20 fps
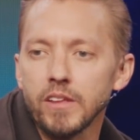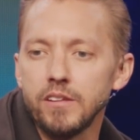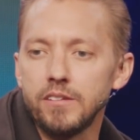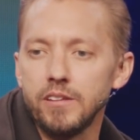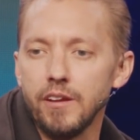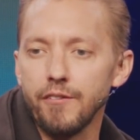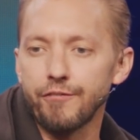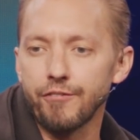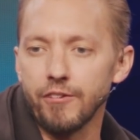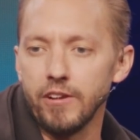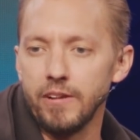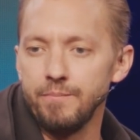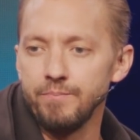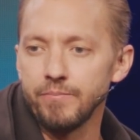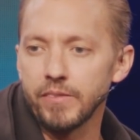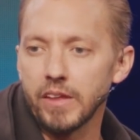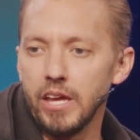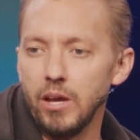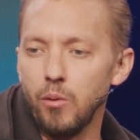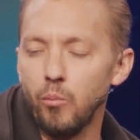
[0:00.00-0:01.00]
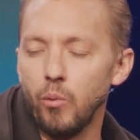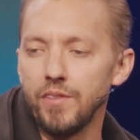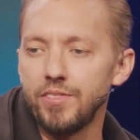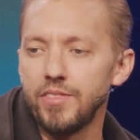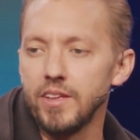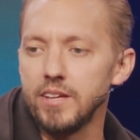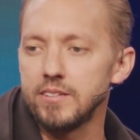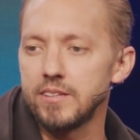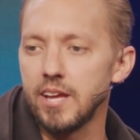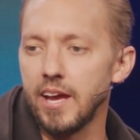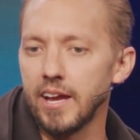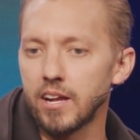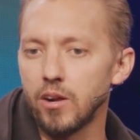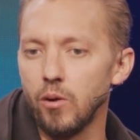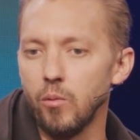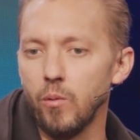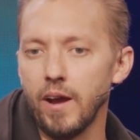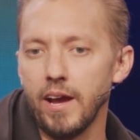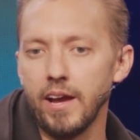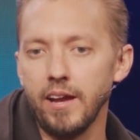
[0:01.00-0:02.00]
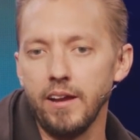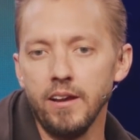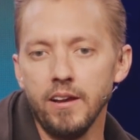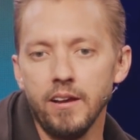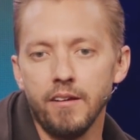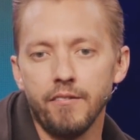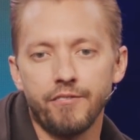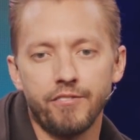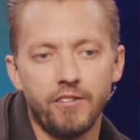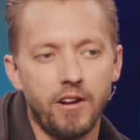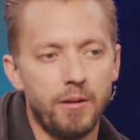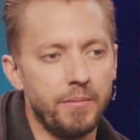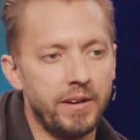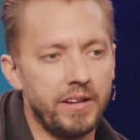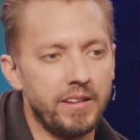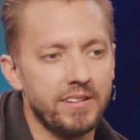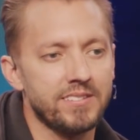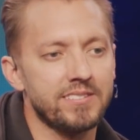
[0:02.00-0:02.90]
different and what they take away from it.